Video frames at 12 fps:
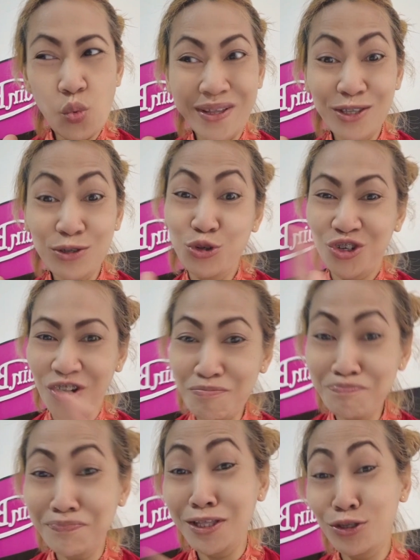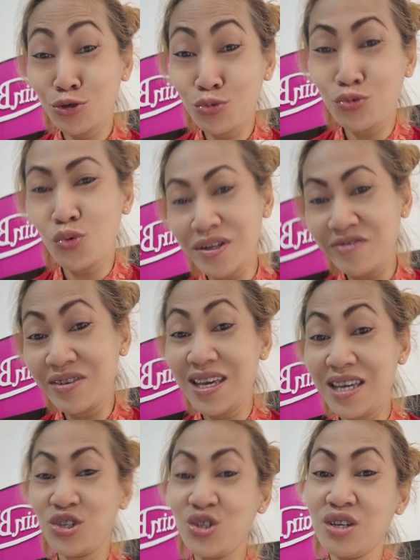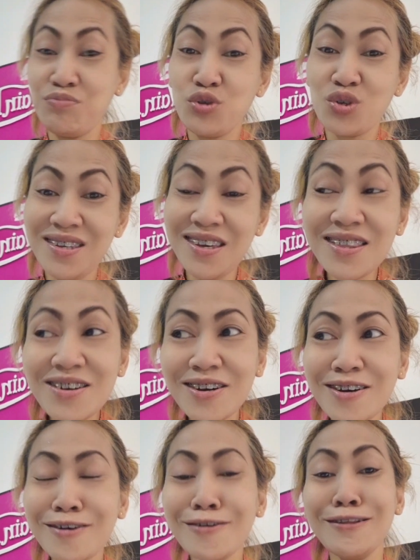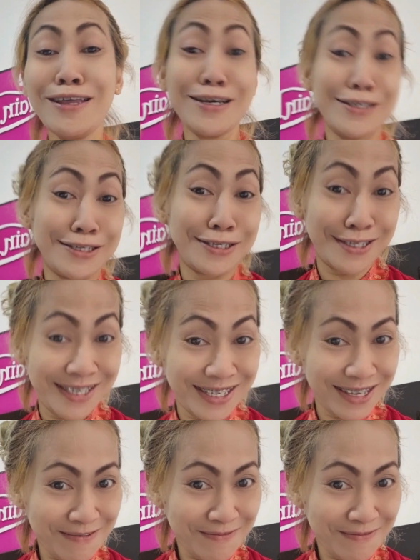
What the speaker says: want to jump into one relationship to another. Less